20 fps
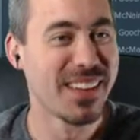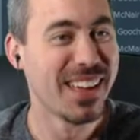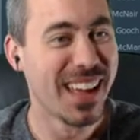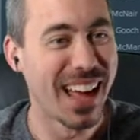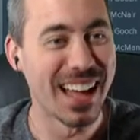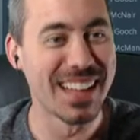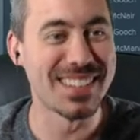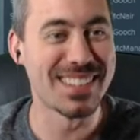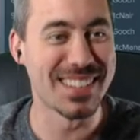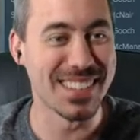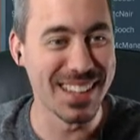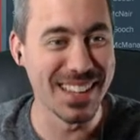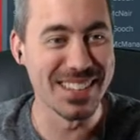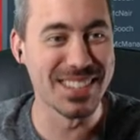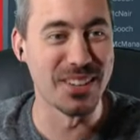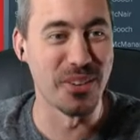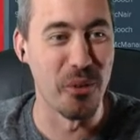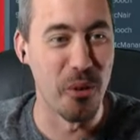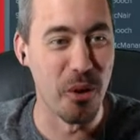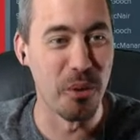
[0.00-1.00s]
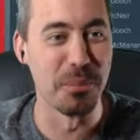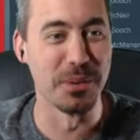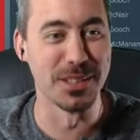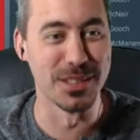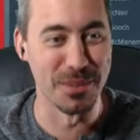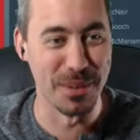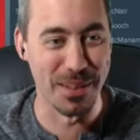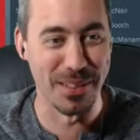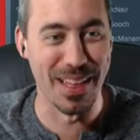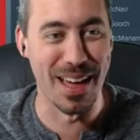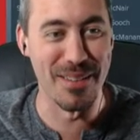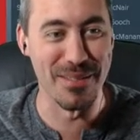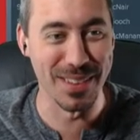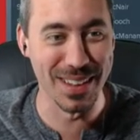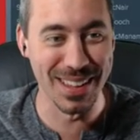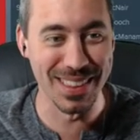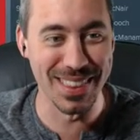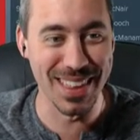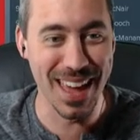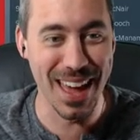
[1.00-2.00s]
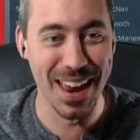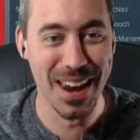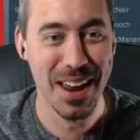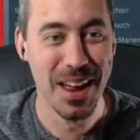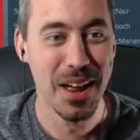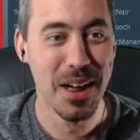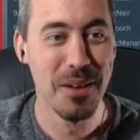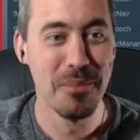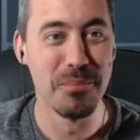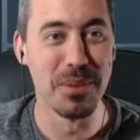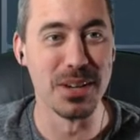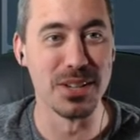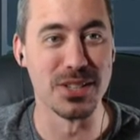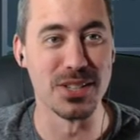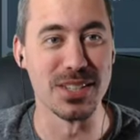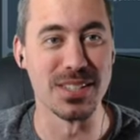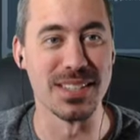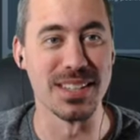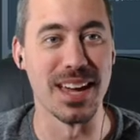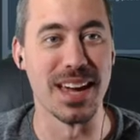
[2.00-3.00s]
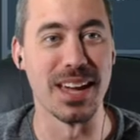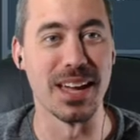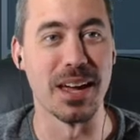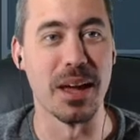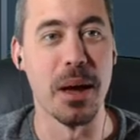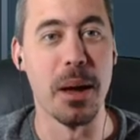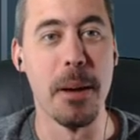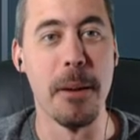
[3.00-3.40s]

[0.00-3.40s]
That's it's horrible to be laughing at that, but it's just like,